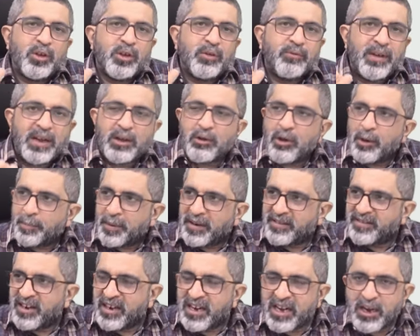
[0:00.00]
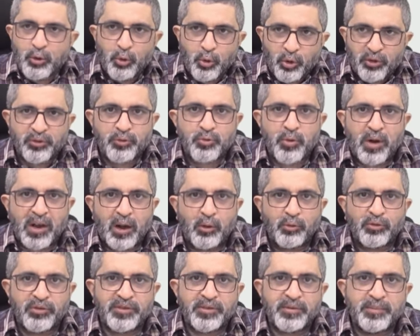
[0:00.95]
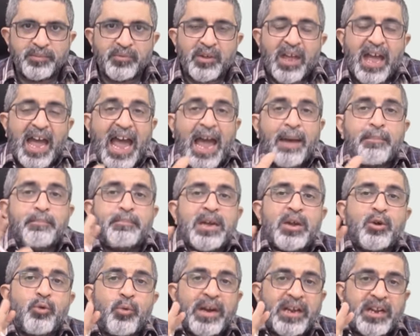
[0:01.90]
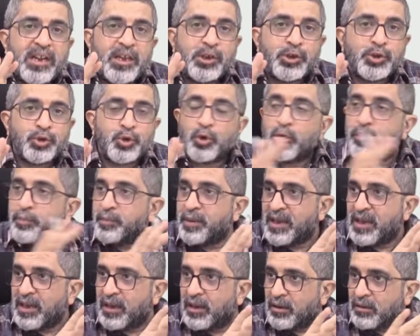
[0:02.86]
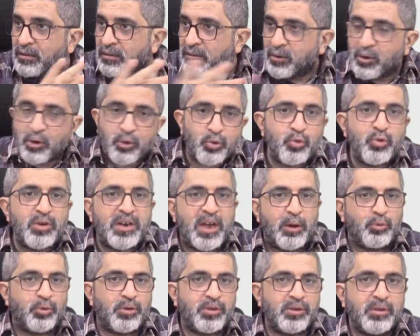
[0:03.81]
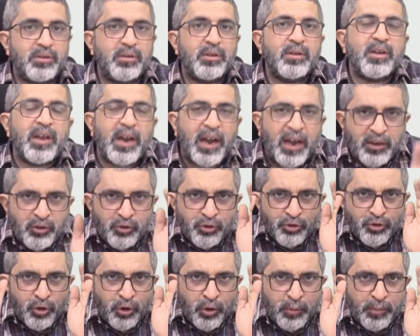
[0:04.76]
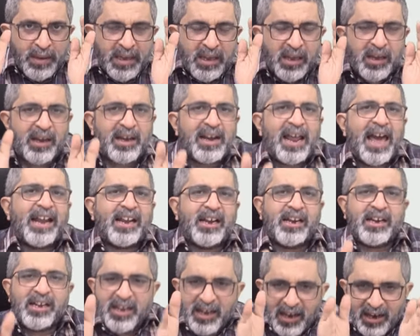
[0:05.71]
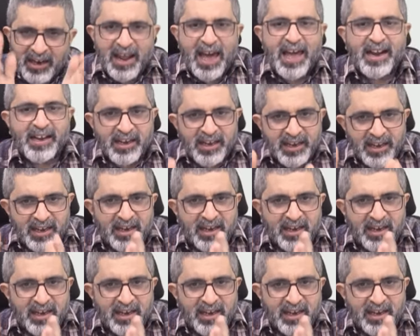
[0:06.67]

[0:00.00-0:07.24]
When you are presenting notes to accounts, ambiguity should be ruled out. It should be clarity, clarity,